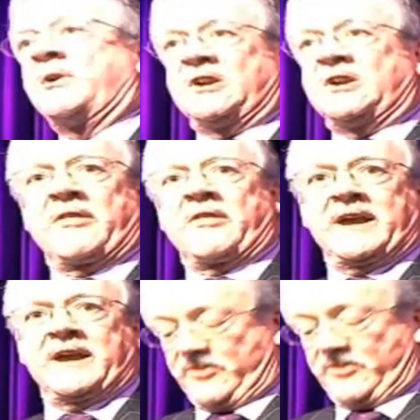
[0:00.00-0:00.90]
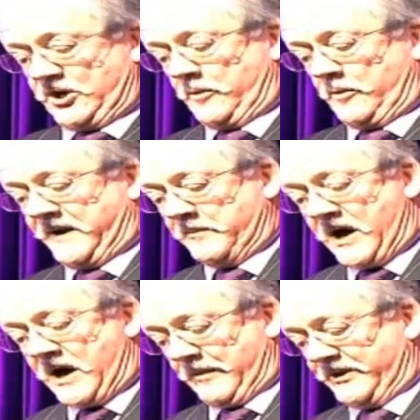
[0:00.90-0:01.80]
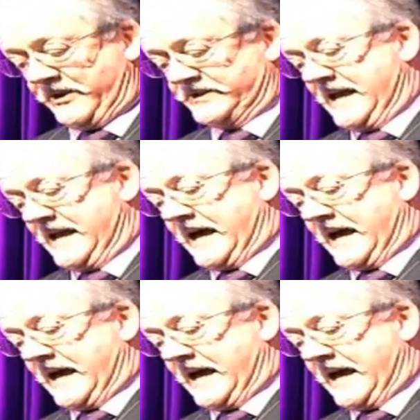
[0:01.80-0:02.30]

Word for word: other in the European Parliament. Uh,